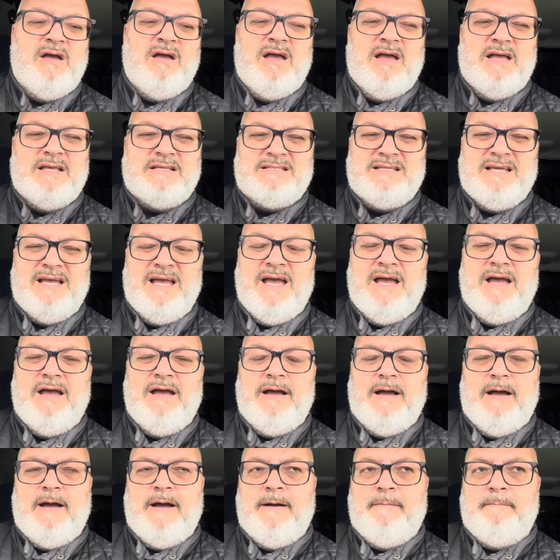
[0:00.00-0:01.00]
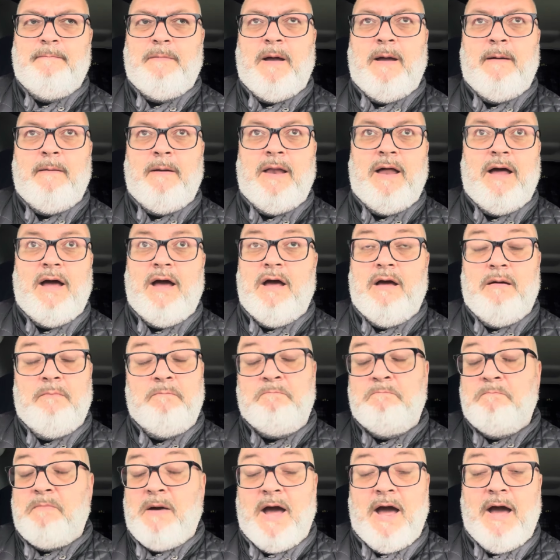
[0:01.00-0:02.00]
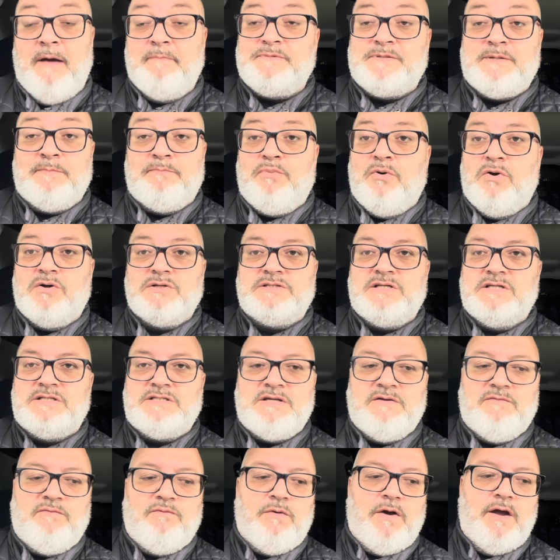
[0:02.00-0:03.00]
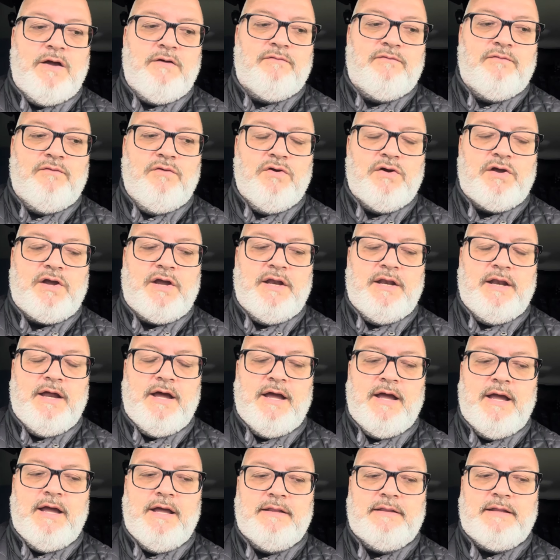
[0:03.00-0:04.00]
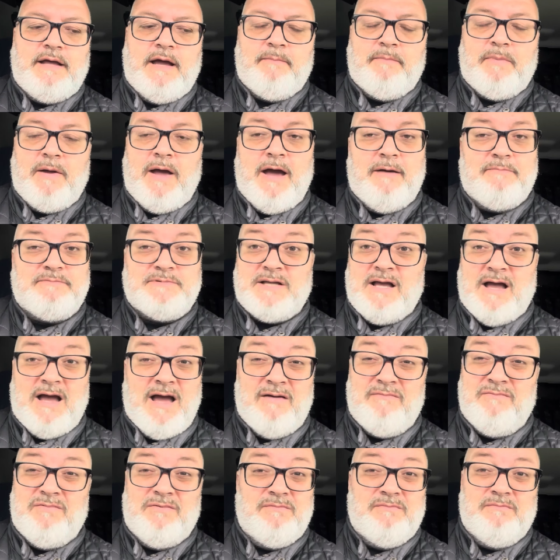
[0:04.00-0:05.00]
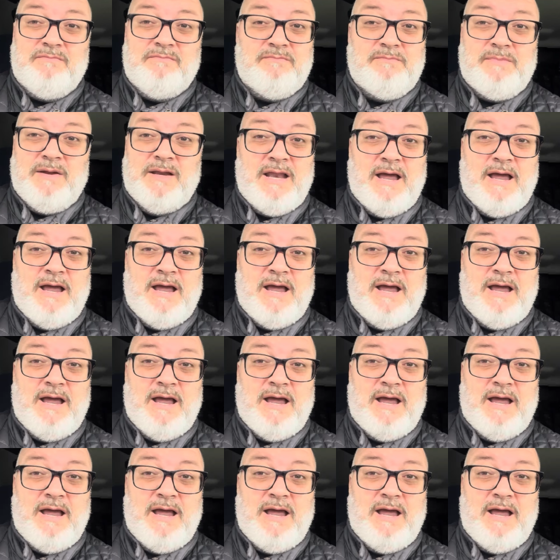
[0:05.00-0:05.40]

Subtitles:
Is there a positive way of looking at it that perhaps I haven't been